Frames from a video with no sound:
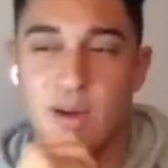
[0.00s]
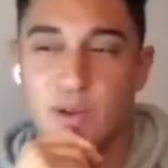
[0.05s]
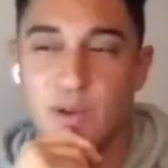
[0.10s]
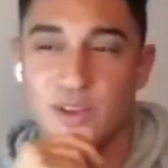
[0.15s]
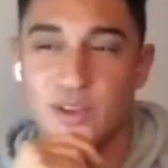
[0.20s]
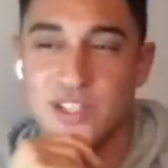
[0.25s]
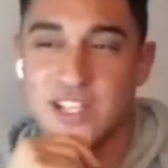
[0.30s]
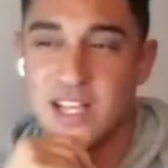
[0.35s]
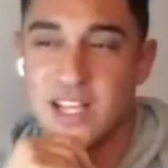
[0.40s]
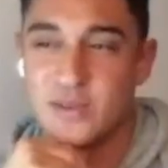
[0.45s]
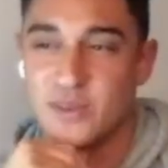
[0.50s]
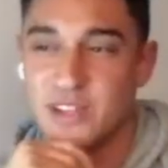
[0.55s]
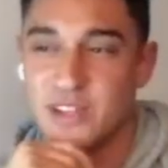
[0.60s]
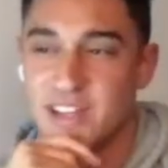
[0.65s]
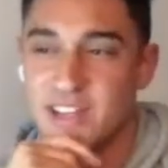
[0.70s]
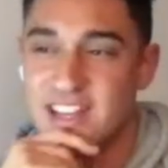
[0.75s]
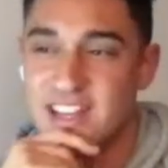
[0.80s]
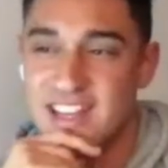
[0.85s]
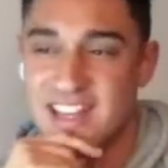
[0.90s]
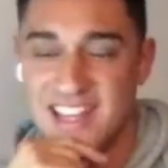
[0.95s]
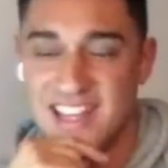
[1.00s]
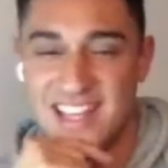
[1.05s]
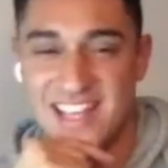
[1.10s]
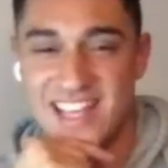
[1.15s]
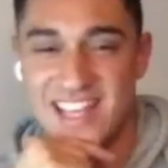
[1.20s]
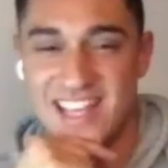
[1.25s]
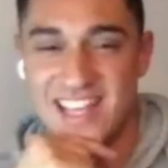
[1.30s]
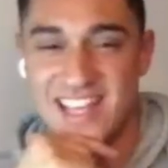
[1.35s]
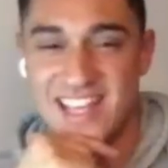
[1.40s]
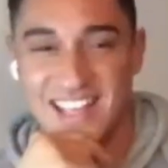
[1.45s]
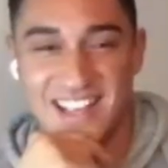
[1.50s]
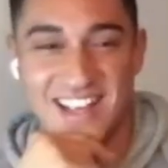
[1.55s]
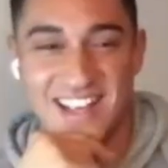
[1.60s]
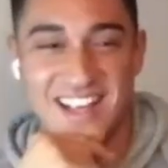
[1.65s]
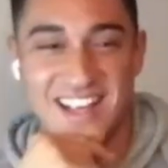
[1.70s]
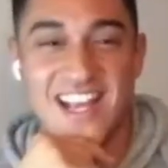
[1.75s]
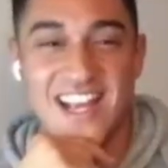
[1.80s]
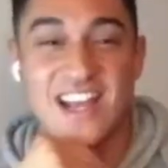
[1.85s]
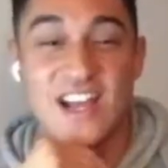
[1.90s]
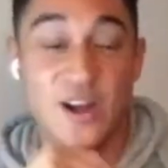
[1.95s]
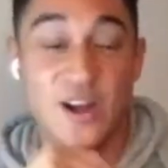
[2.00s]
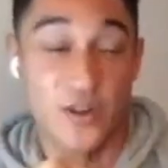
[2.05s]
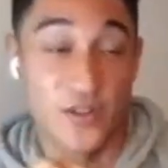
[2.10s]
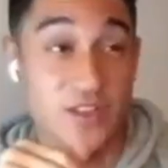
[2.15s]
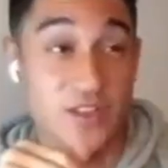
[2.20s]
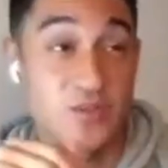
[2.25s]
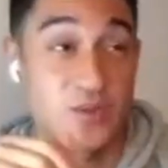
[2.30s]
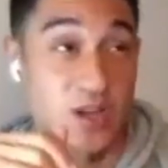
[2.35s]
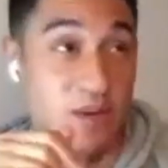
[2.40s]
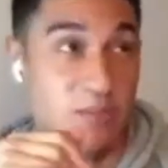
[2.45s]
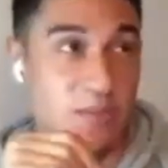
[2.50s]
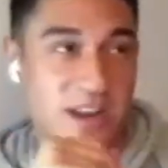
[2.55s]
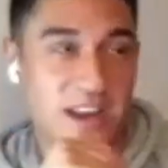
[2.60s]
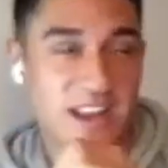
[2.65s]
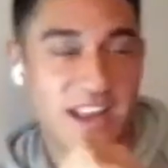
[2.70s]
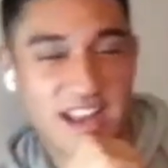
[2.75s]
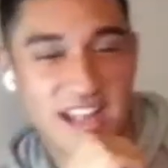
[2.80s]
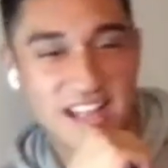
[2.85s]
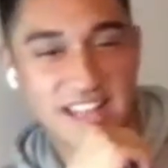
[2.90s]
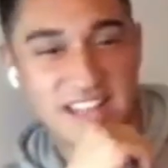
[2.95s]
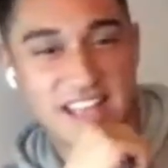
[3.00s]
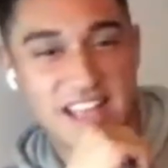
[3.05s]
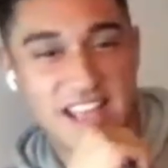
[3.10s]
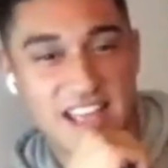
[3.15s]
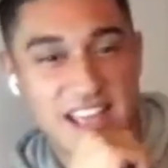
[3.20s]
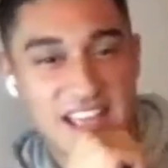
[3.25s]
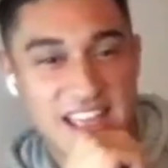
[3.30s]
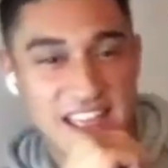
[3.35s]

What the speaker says: one of those last week or this week on Monday. I got that.